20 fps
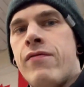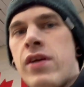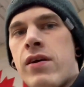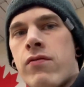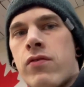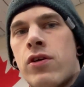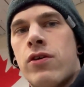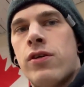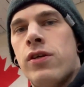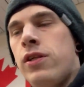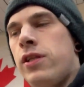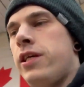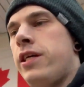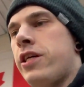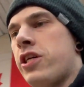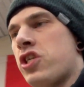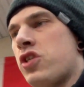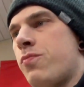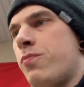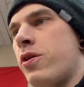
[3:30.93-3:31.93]
never really
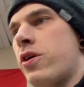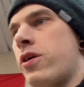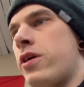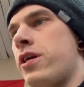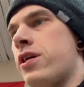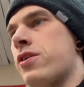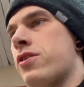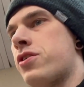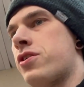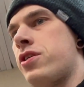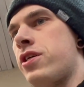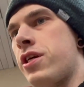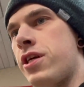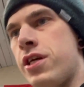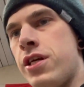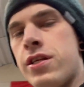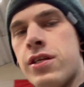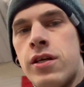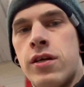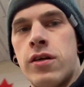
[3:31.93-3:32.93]
experienced
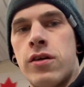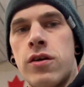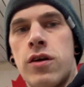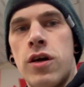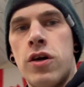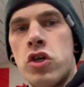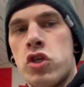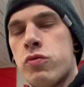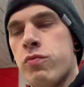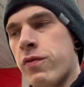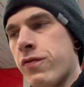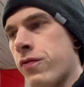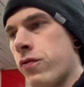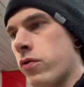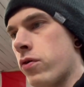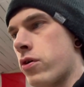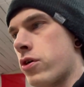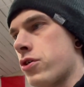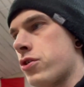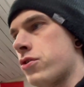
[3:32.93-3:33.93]
heat in a garage
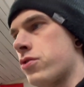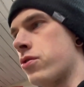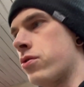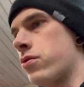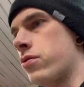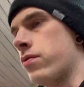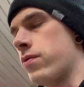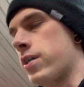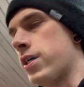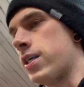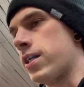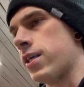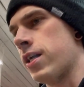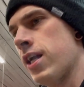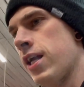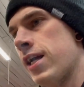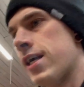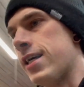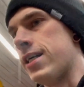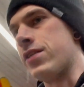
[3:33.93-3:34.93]
before, so uh,
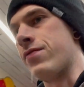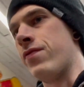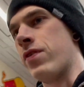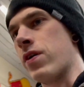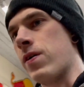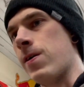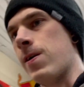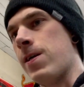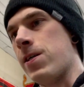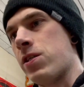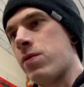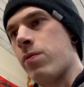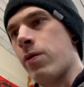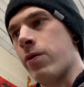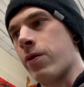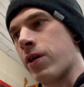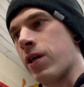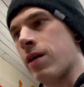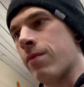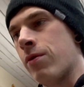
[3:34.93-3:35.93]
it's very nice to be
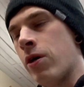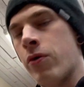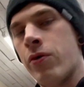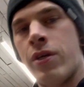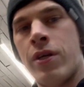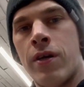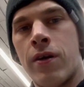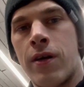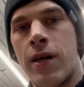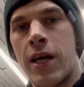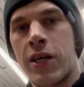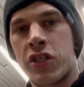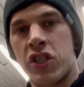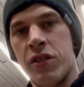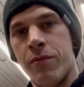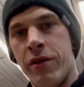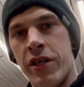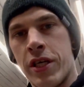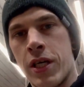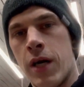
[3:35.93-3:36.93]
able to come out here and actually
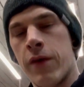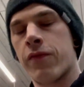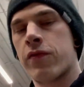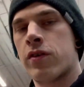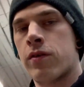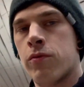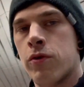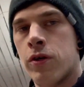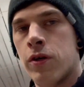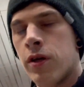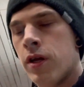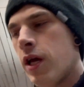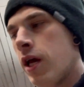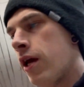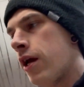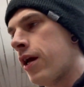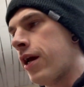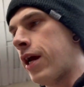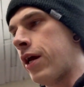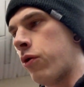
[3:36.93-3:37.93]
be comfortable
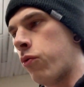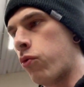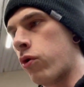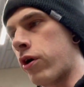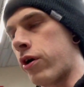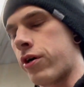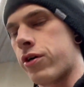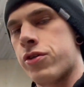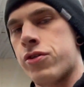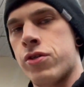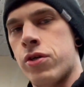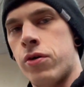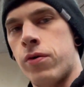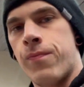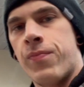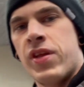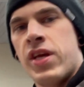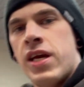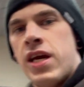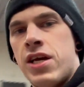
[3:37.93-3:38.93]
and work. So
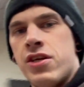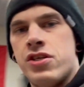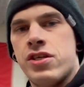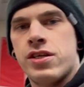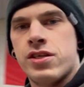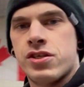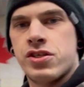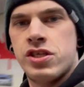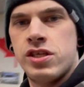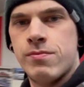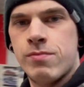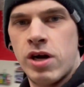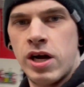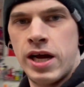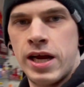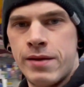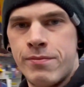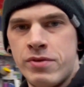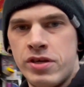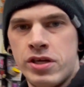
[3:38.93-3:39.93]
as you can see
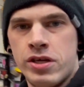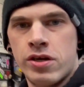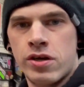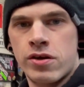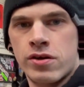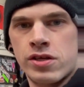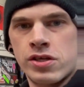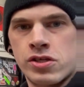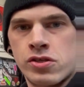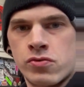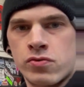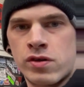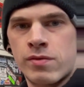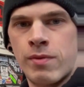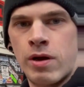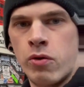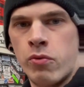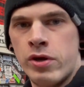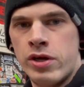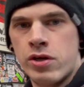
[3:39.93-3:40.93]
behind me here, this is where
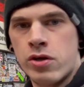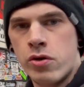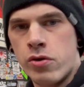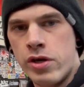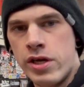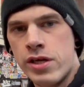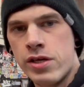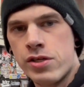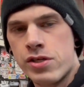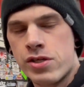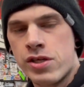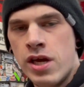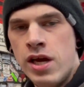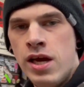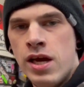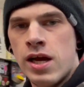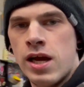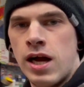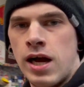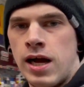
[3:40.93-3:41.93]
my window is.
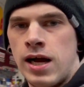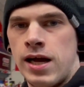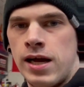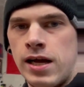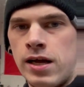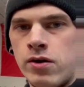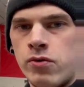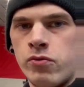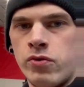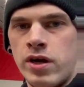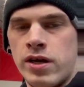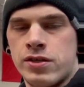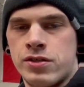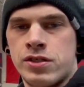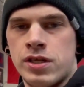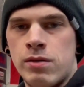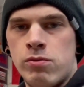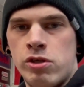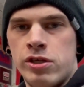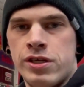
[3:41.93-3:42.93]
Uh,
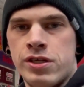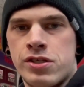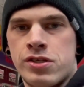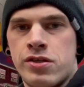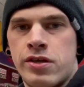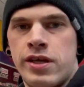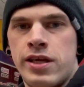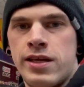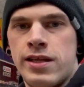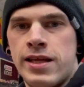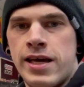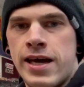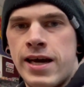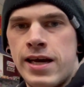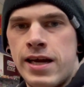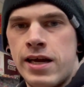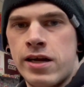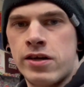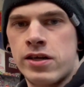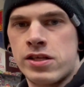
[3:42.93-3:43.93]
double insulated that.
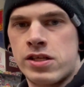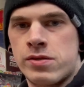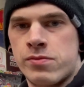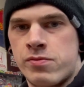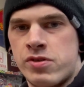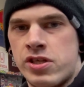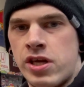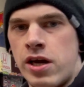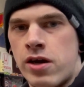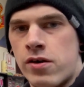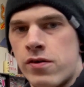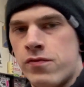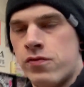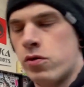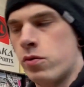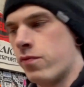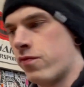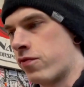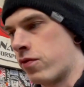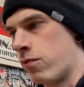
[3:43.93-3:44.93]
I got some
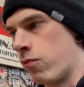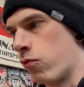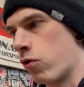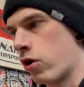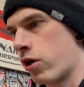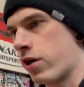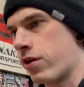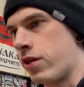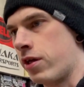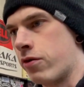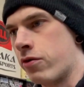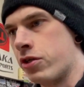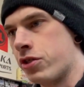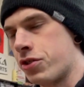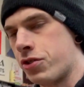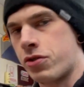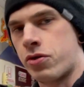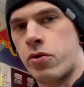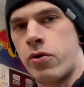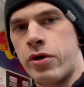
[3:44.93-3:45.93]
styrofoam from work. They were
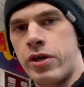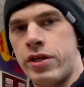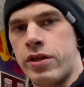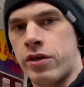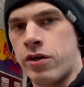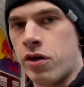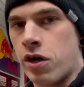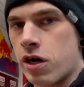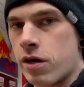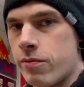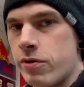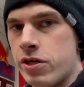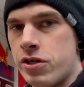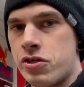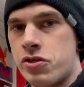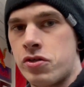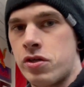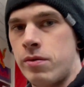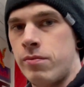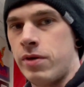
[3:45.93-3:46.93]
just throwing it in the garbage.
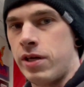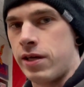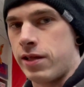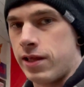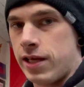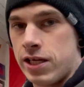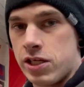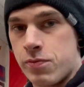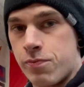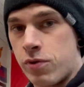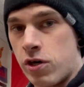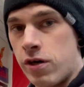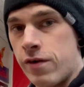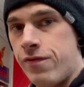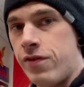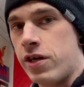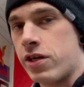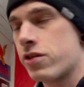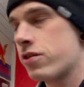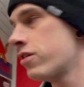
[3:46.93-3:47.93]
So I'm like, that's
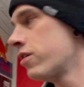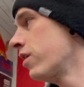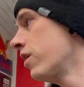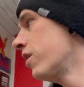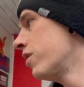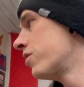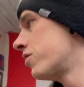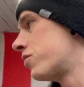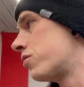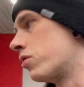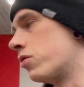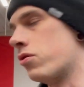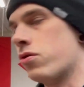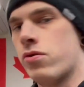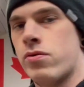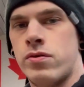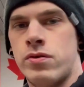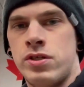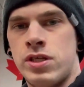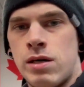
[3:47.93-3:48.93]
perfect.
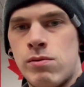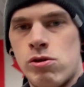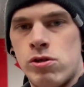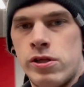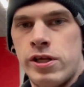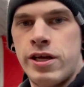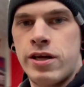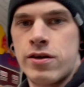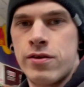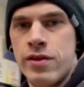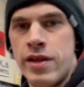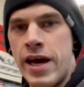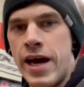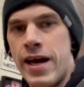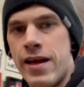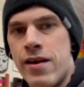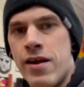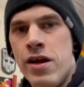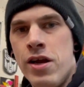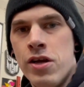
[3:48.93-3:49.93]
So double layered
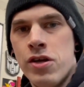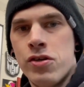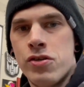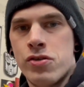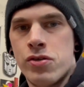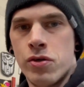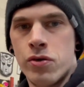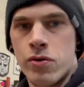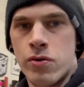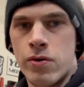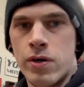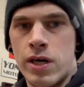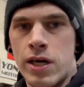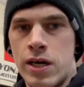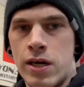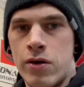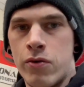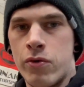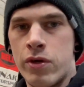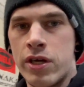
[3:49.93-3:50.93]
that. So
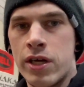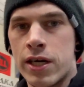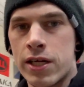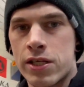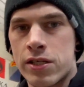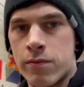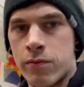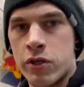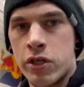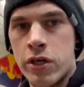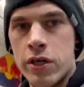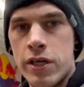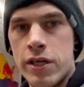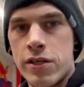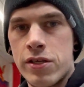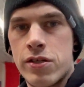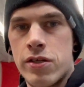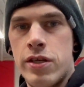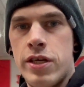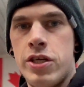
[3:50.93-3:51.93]
uh, we got some good
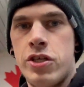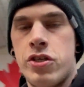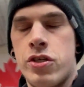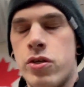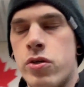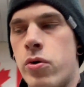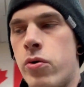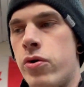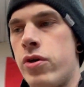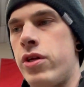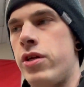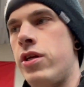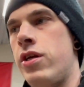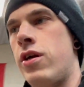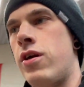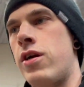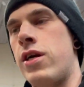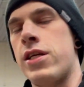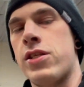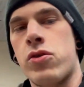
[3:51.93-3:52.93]
insulation going in
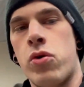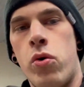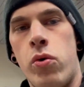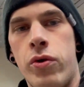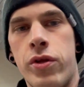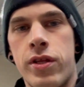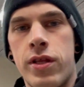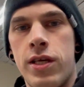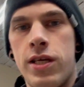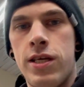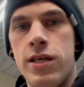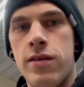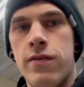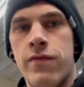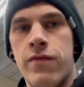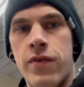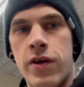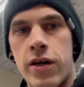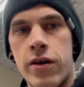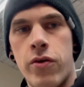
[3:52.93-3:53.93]
here. It's holding the heat
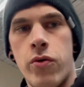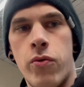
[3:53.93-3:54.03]
very